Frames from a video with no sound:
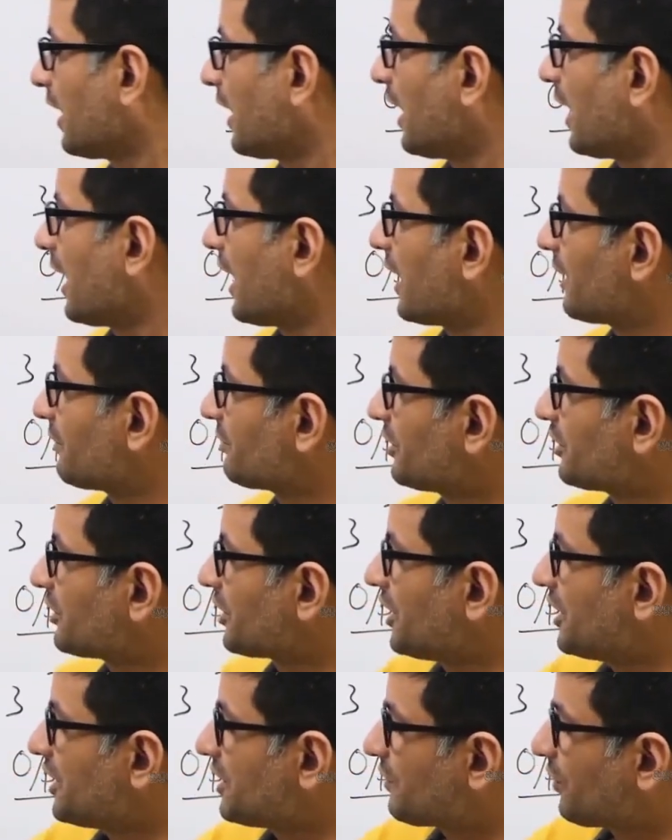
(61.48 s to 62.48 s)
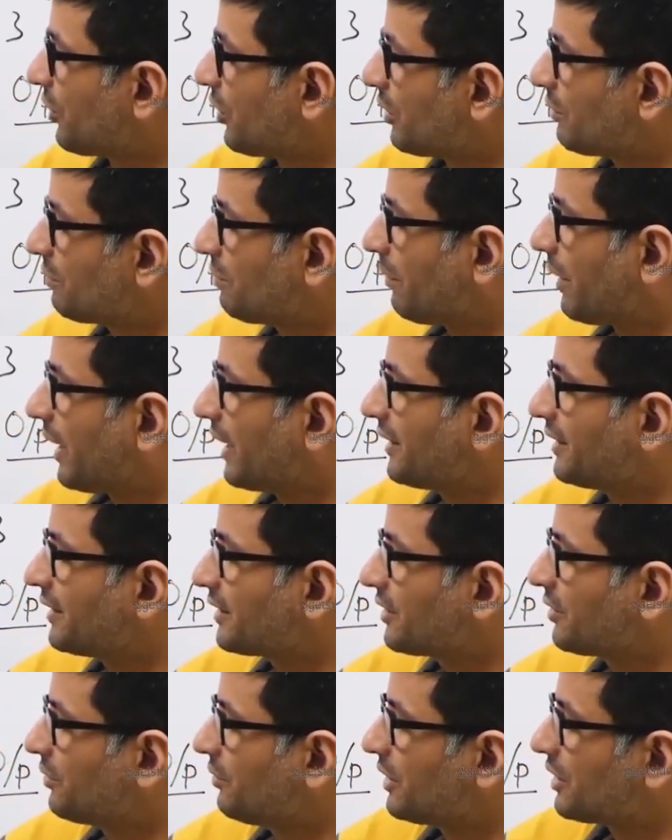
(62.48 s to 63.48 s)
have this range from
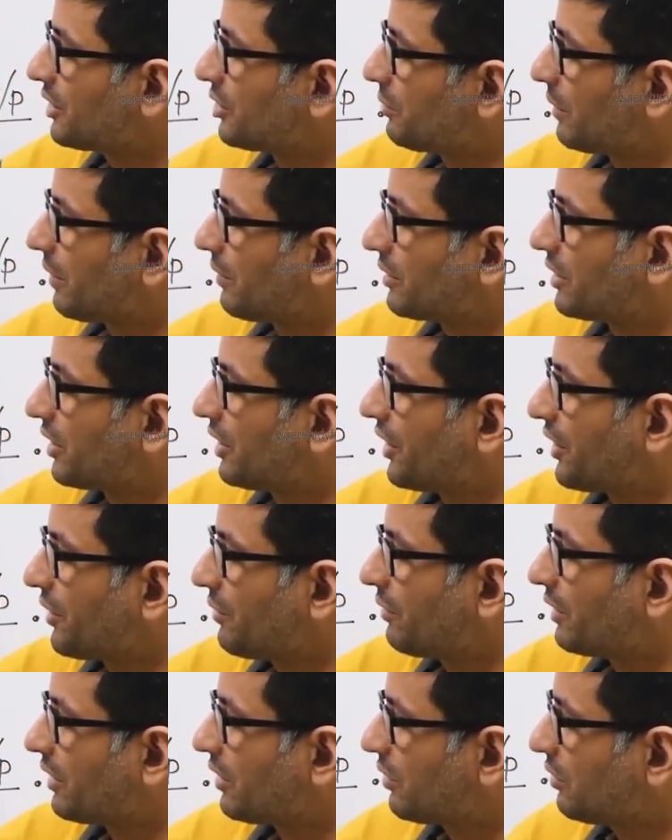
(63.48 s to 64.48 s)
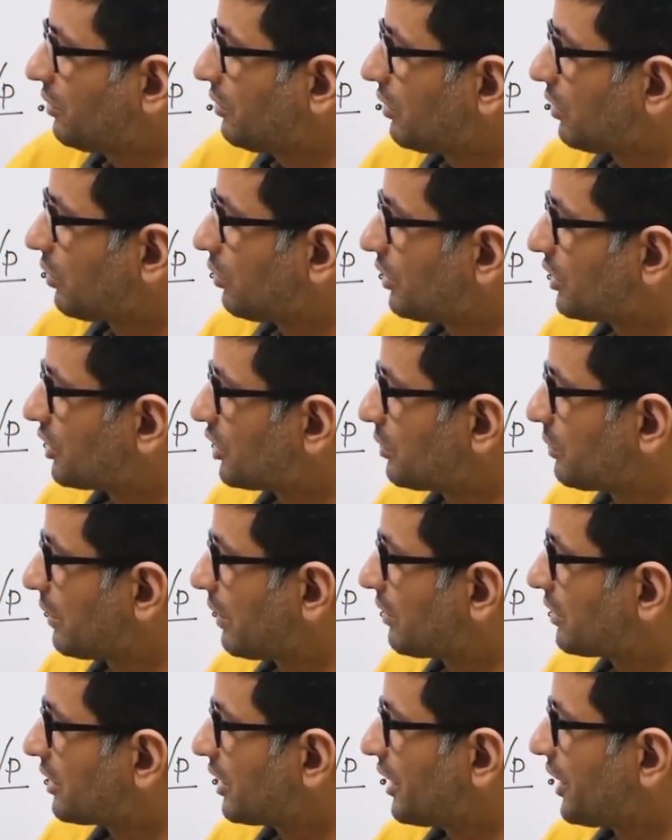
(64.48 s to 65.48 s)
minus 2 raised to the power 31 to 2 raised to the
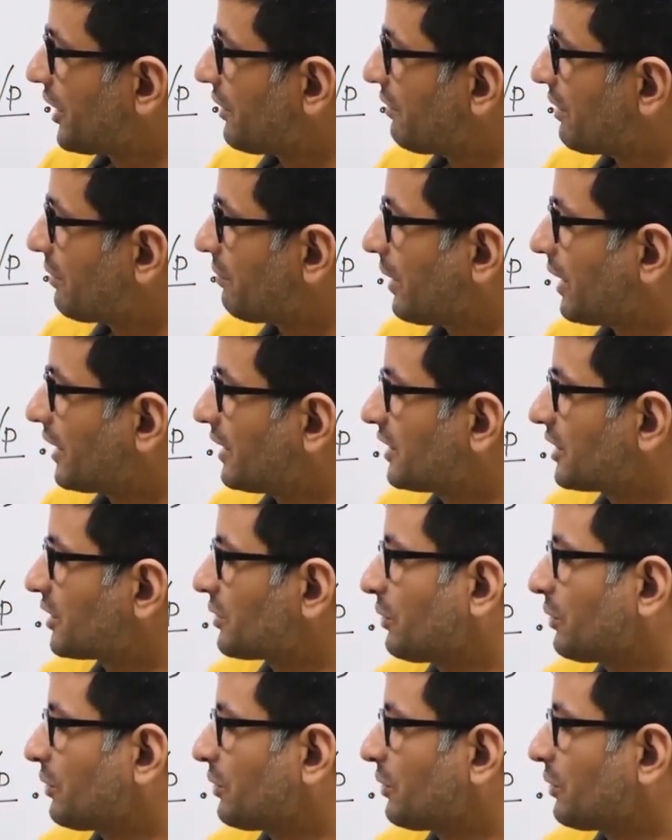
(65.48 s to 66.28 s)
power 31 minus